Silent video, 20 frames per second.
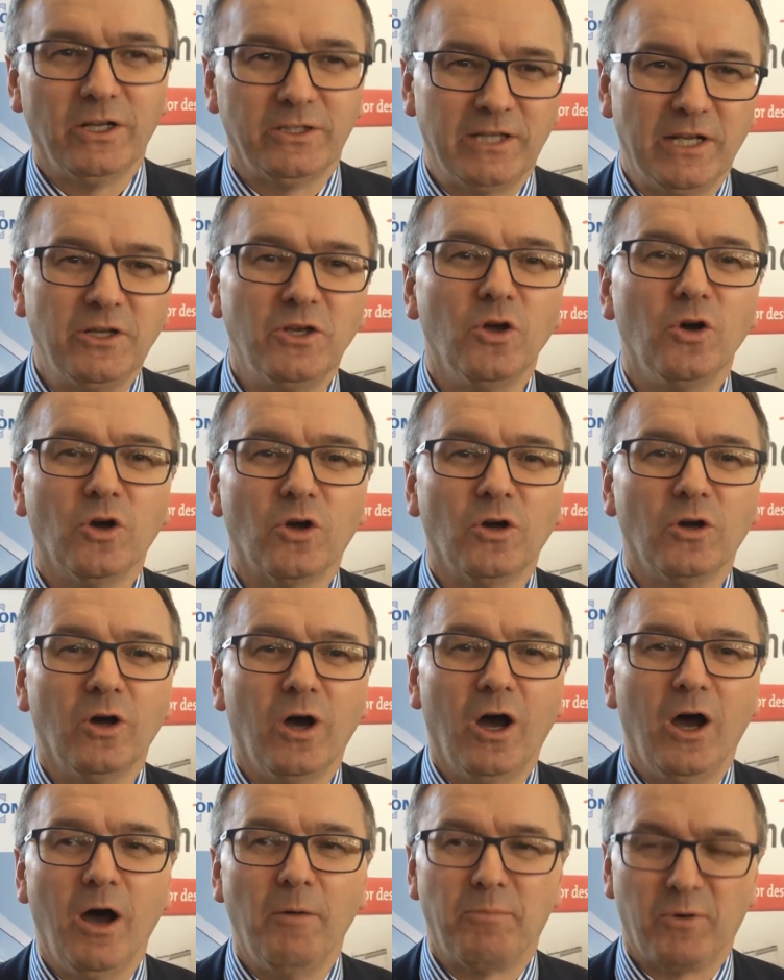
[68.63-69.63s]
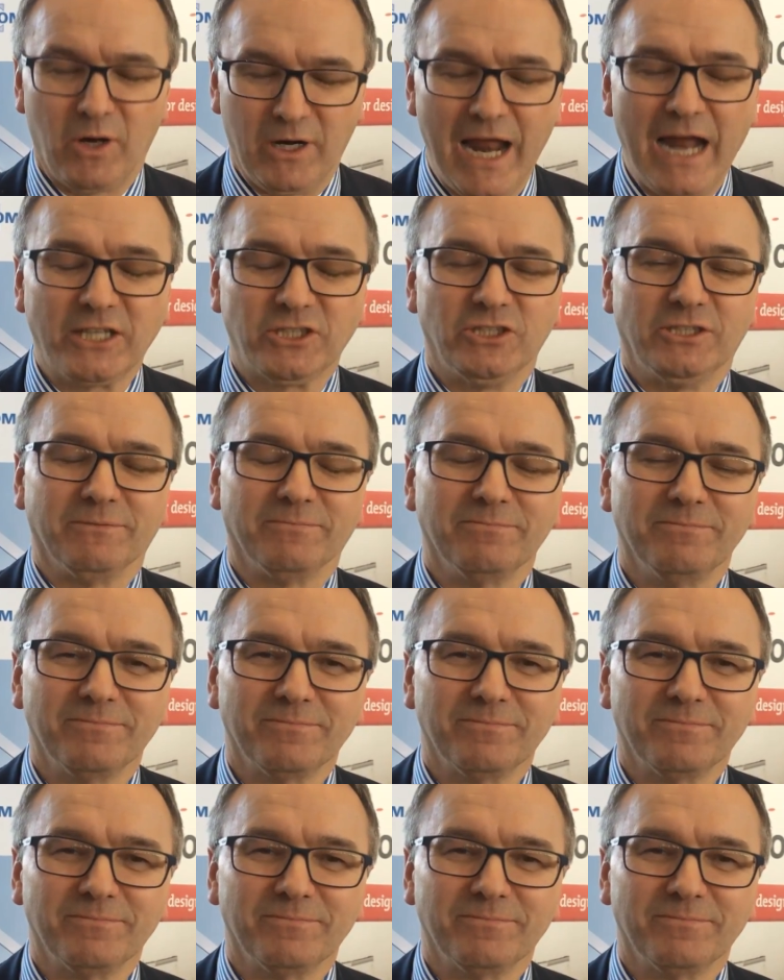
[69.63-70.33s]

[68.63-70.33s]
the new uh, production.